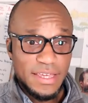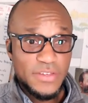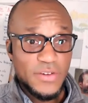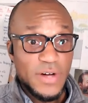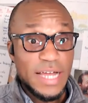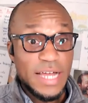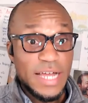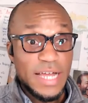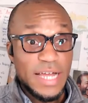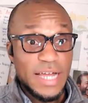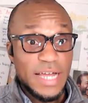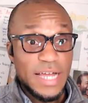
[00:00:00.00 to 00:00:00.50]

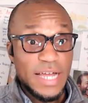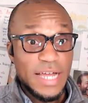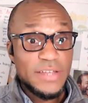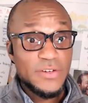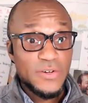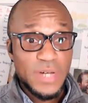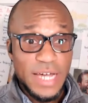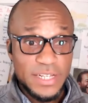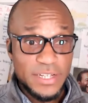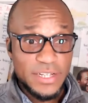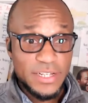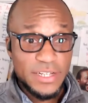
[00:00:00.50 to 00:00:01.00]
I
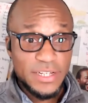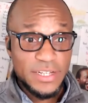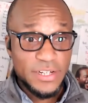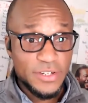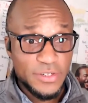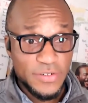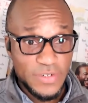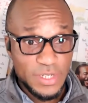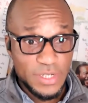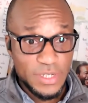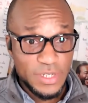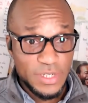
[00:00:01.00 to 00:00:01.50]
know at
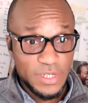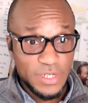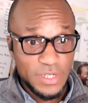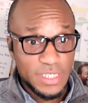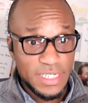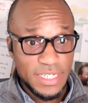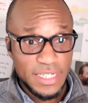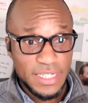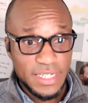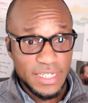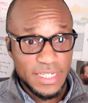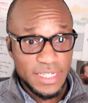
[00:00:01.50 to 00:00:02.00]
your
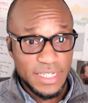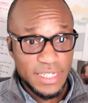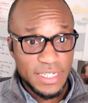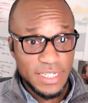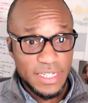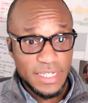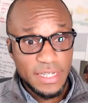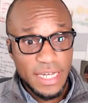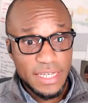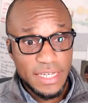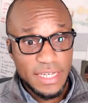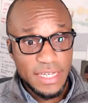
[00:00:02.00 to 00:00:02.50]

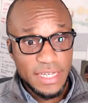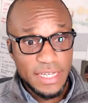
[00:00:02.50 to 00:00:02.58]
university,